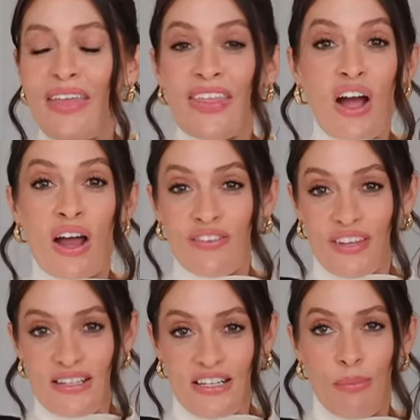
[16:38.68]
they kind of
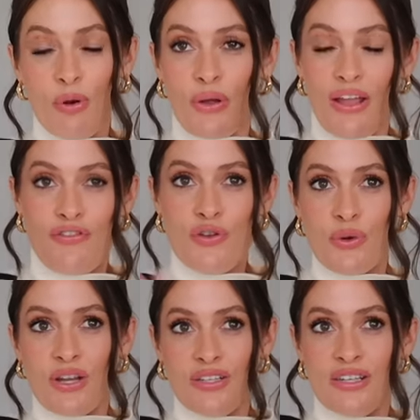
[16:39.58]
say to him, look, if you
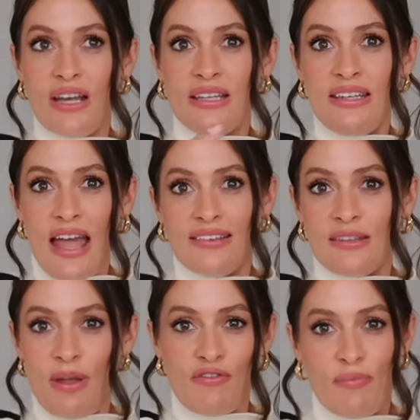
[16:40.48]
can get
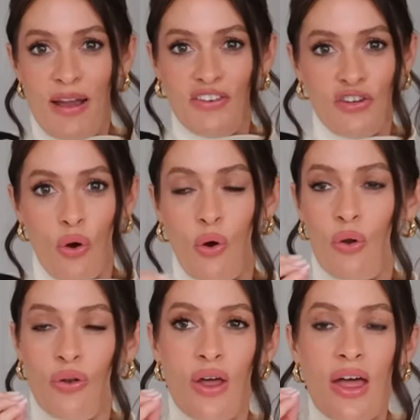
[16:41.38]
some information
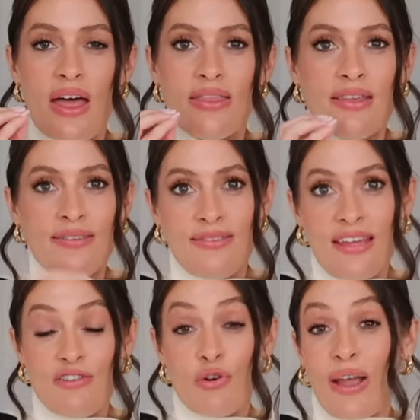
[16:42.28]
on this
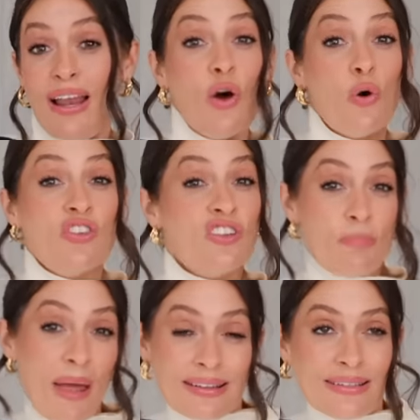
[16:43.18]
serial killer or
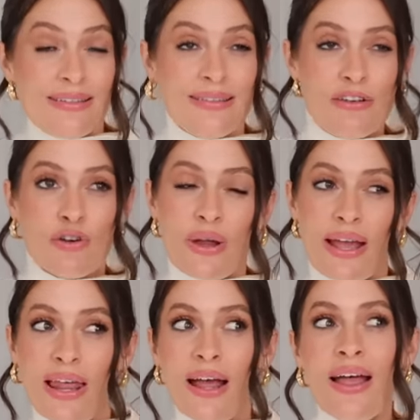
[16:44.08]
suspected serial
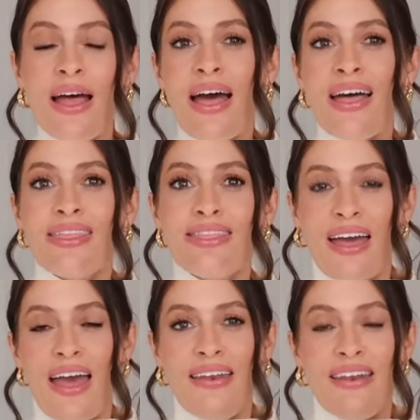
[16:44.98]
killer,
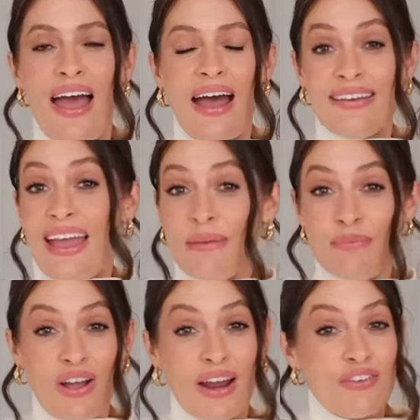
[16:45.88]
then, and get him
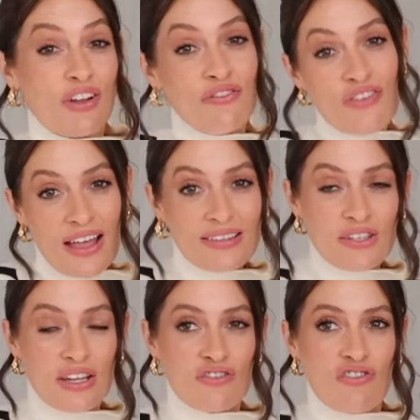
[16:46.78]
to kind of confess
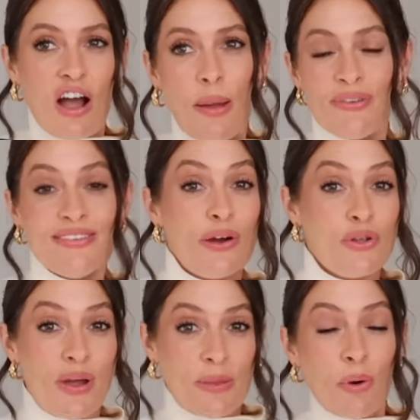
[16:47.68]
to his crimes and tell
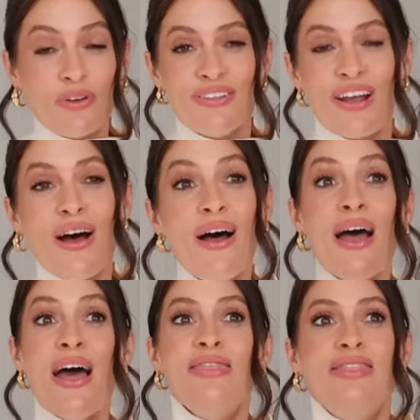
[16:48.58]
you where the bodies are,
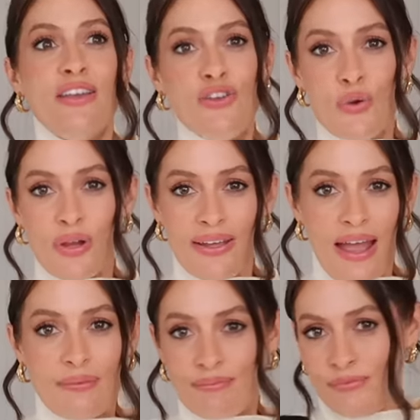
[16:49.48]
then you can
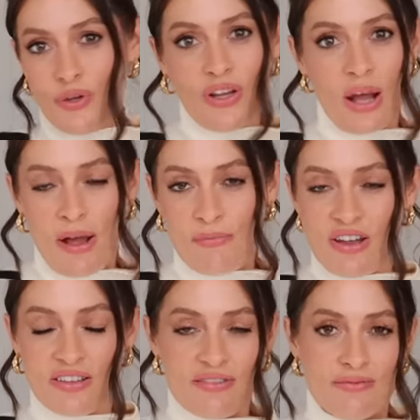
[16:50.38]
come out of
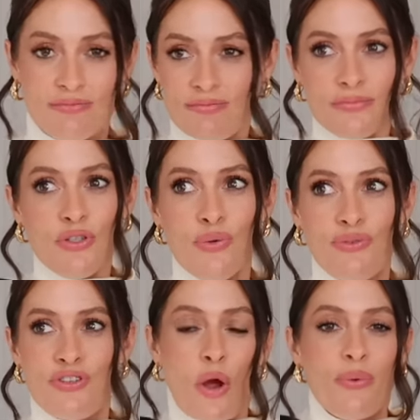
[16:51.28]
prison. You
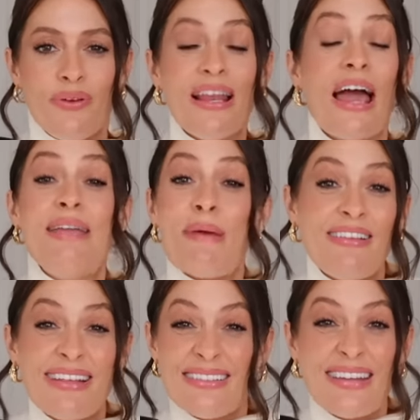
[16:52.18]
don't, like, he
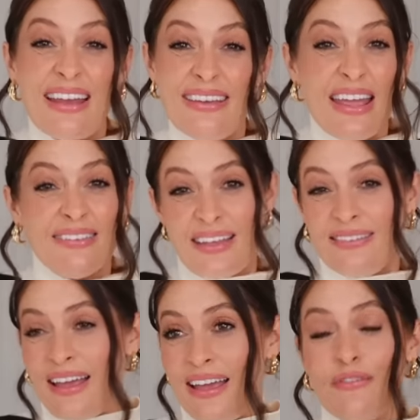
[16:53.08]
basically gets 10 years, and they
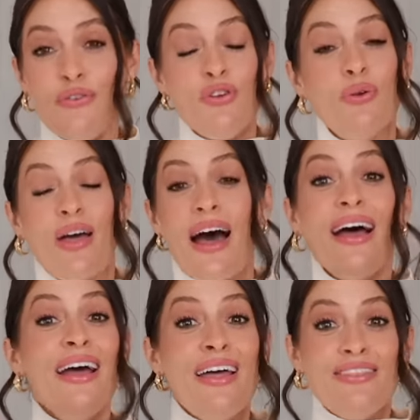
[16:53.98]
say if you do
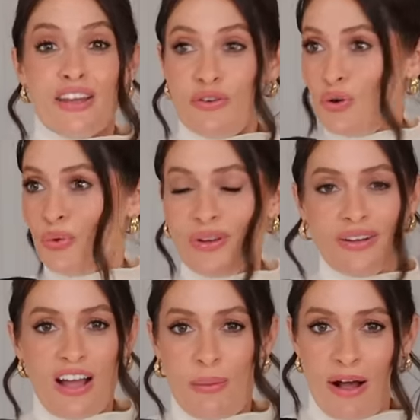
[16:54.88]
that, then you
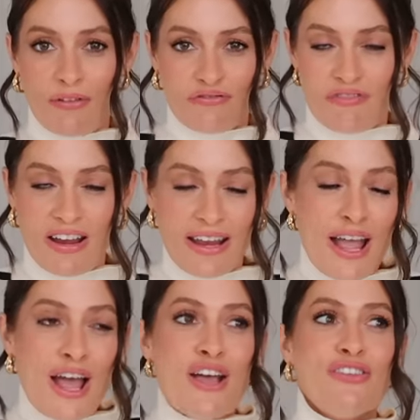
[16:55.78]
can come out free.
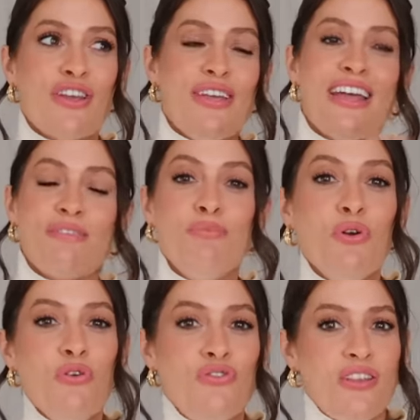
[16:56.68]
So he gets
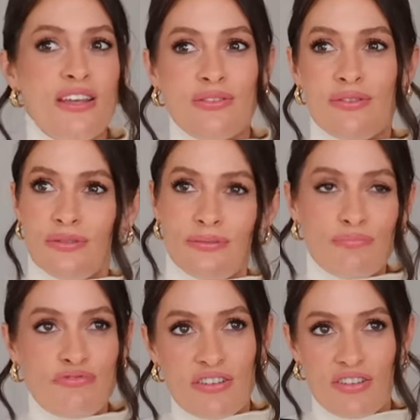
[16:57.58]
moved to this
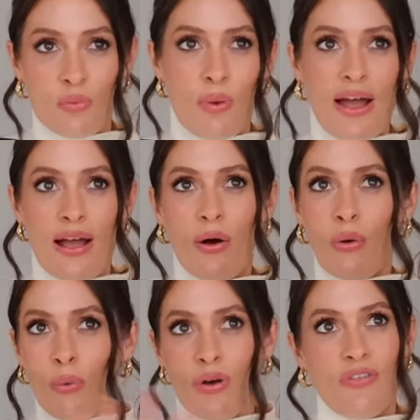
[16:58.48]
prison where
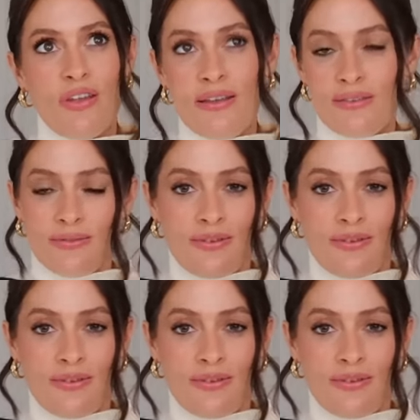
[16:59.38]
all of these